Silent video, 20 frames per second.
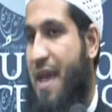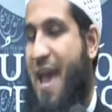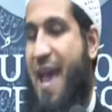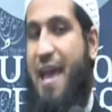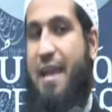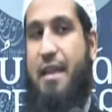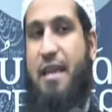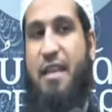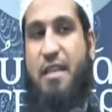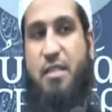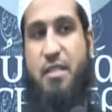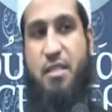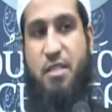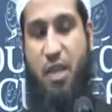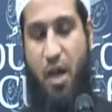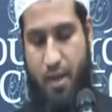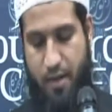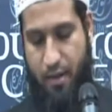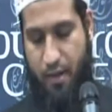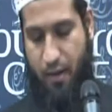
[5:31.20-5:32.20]
and his
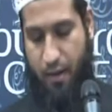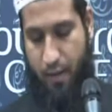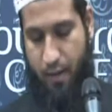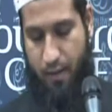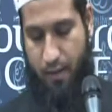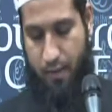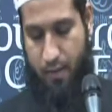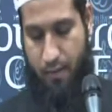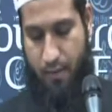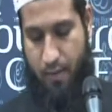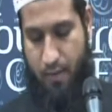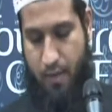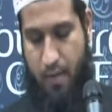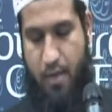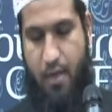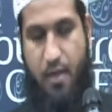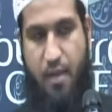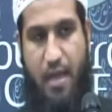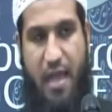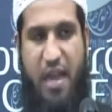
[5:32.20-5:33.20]
son
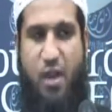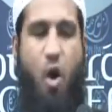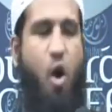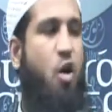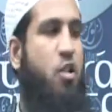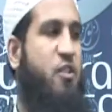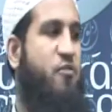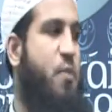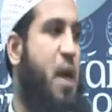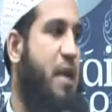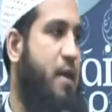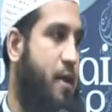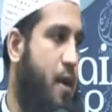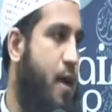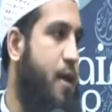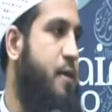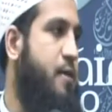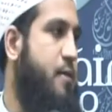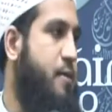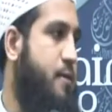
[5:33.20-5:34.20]
and all of
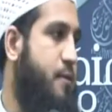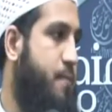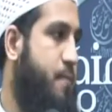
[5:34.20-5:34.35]
mankind.